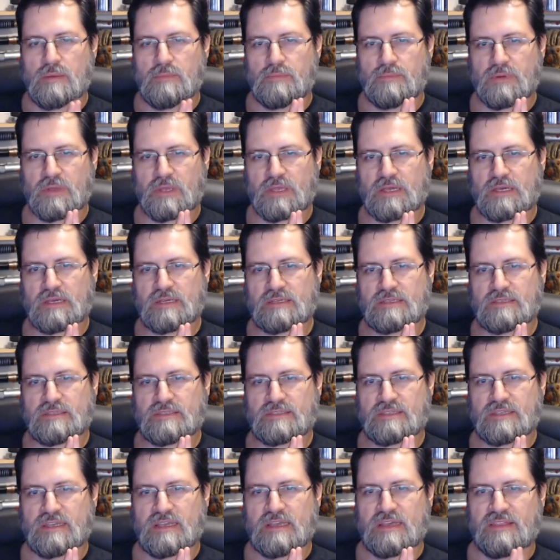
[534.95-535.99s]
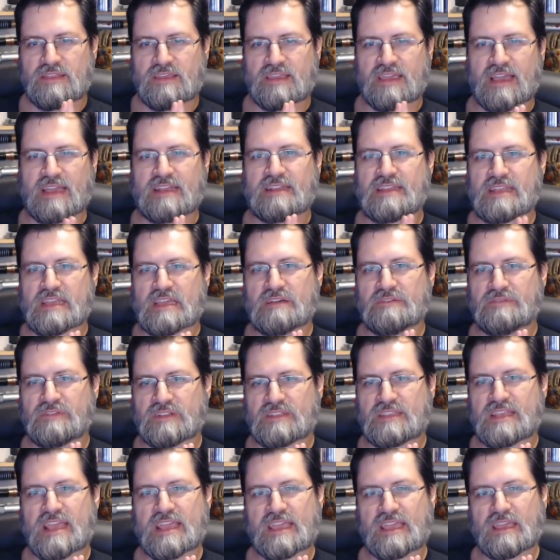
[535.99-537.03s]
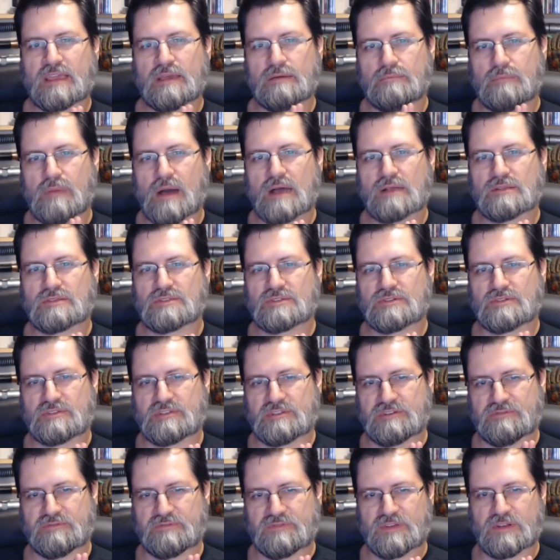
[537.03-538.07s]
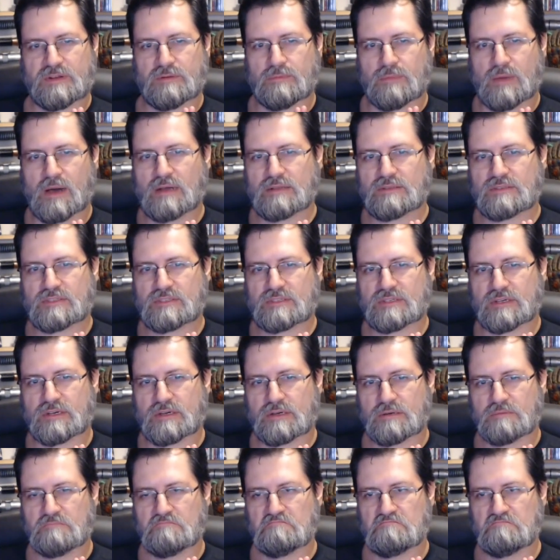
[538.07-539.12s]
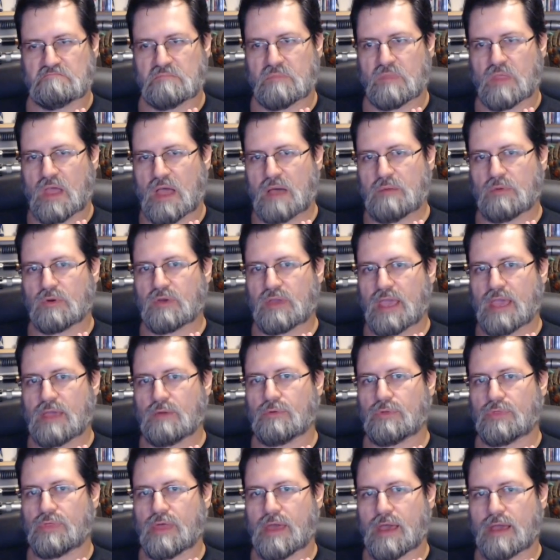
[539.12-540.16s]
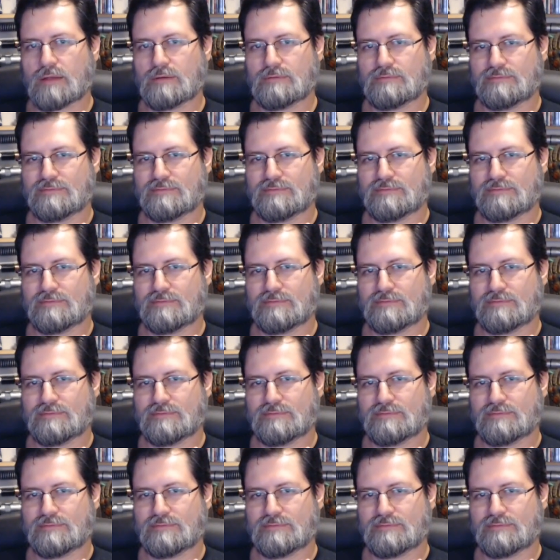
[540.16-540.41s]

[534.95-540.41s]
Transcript: because the idea of it taking a monster to defeat a monster, I'm okay with that.